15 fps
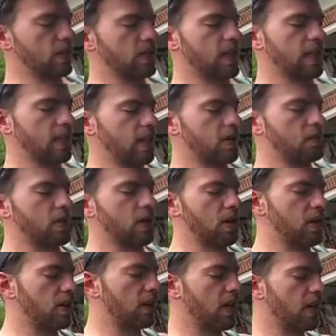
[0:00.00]
take that apart
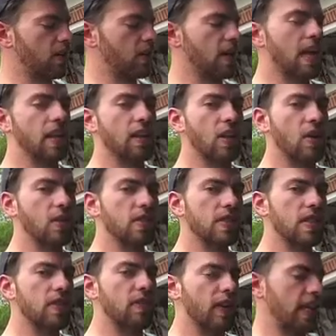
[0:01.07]
at a later date though and
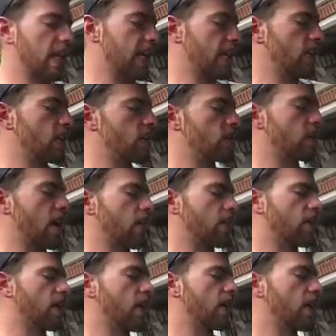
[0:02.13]
see if I can't get those out
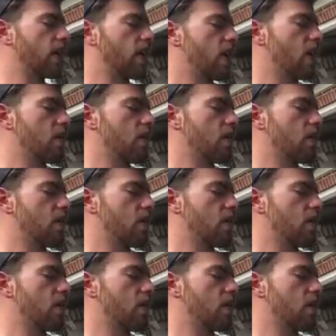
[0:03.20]
of there,